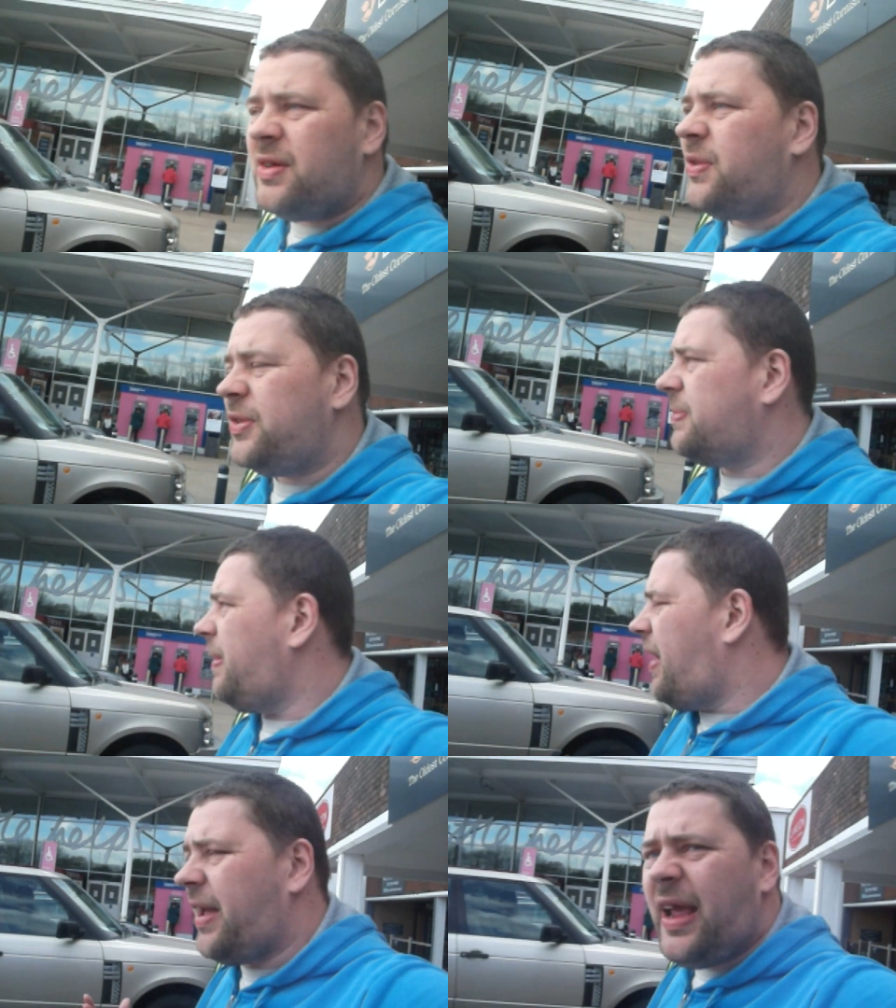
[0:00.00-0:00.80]
So of course,
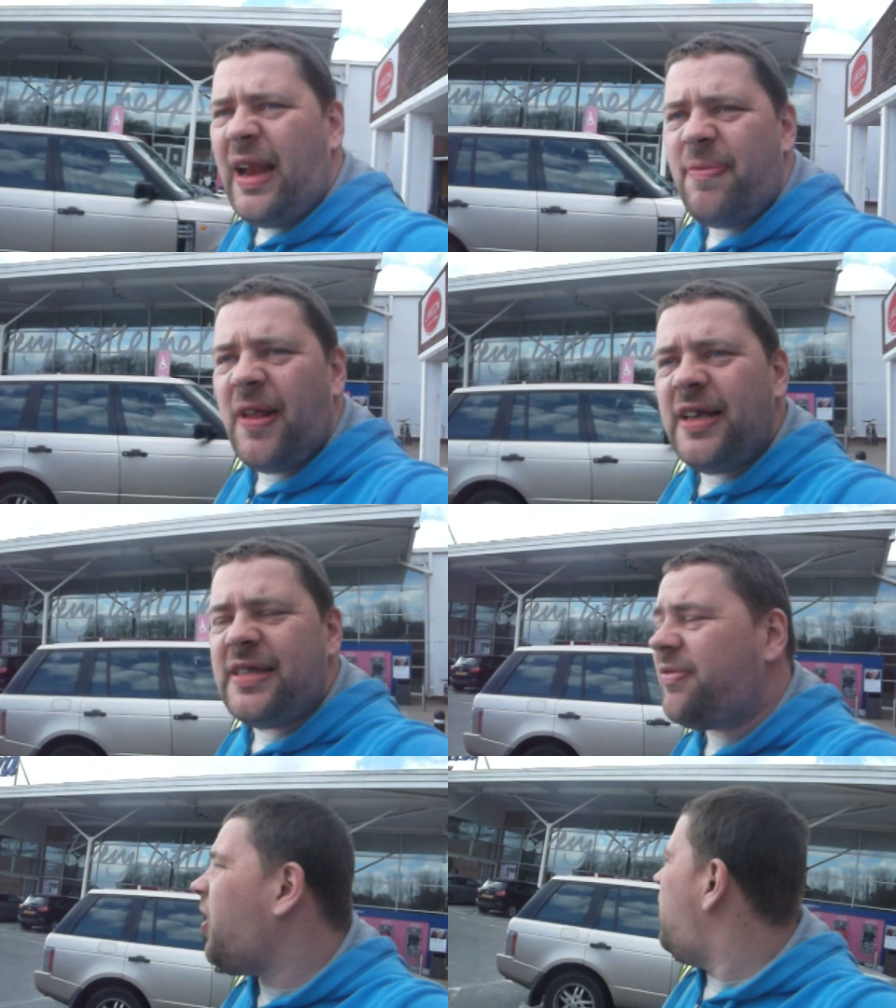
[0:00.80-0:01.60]
mate, like any place,
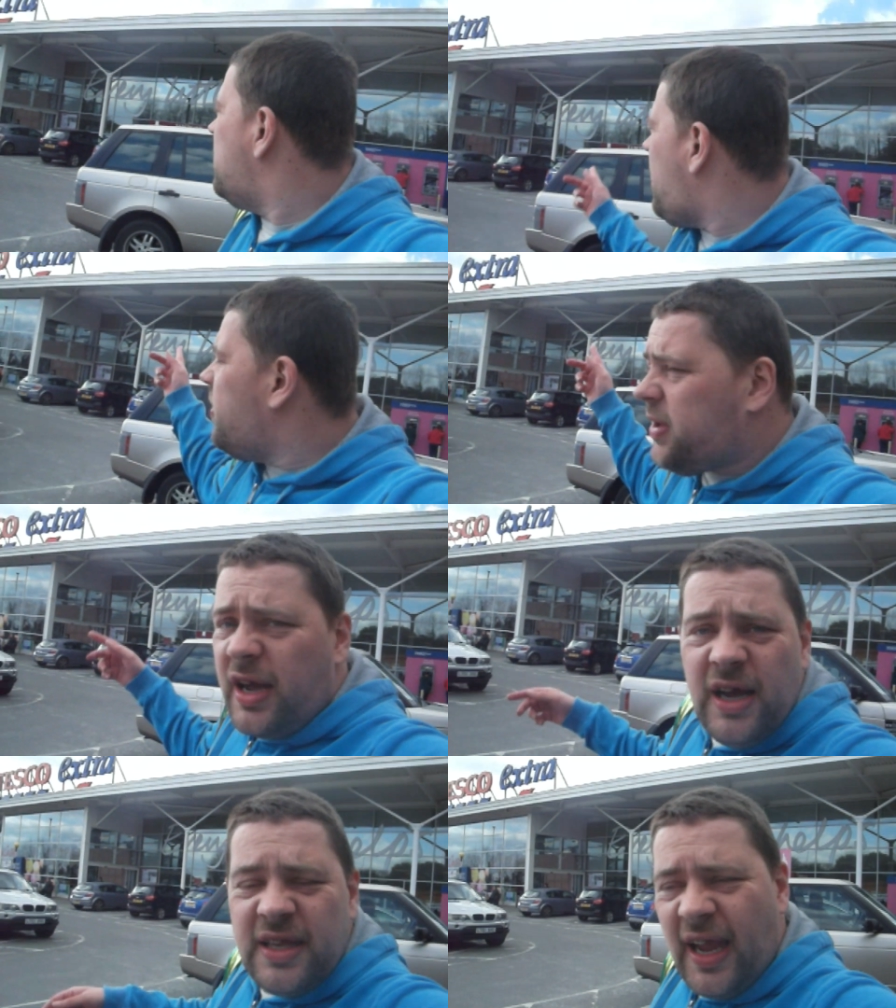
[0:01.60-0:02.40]
they've got the old
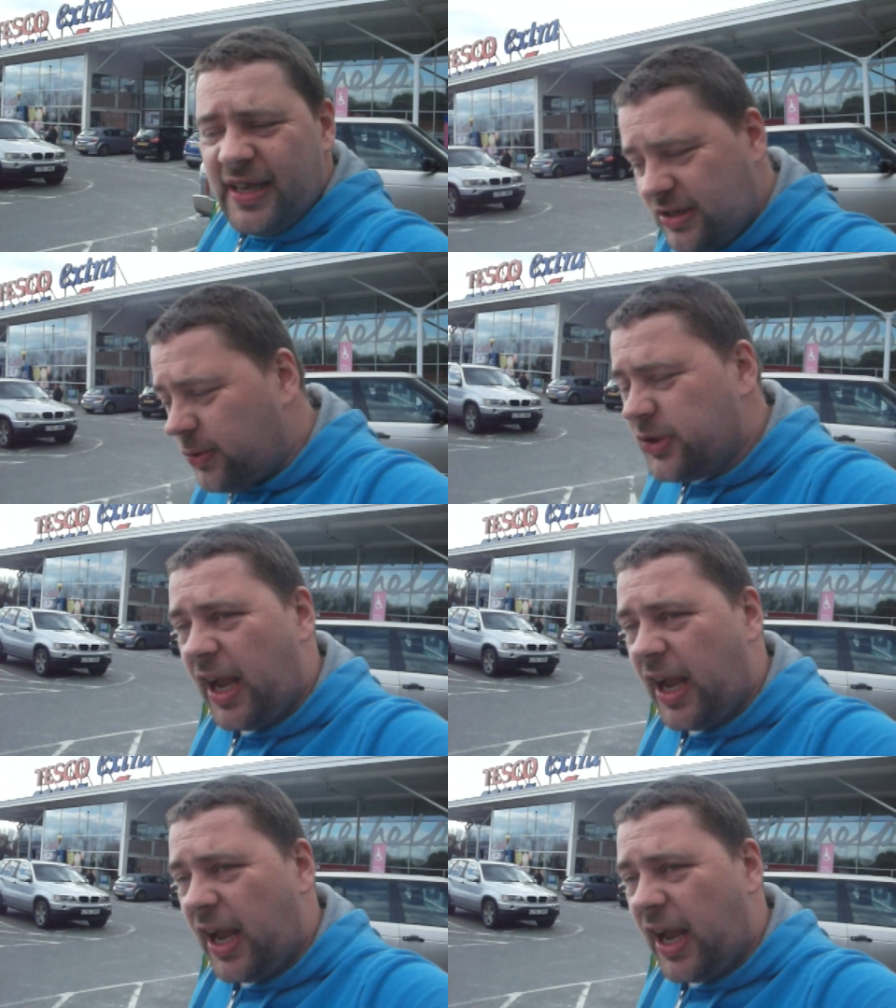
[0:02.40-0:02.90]
uh, Tesco's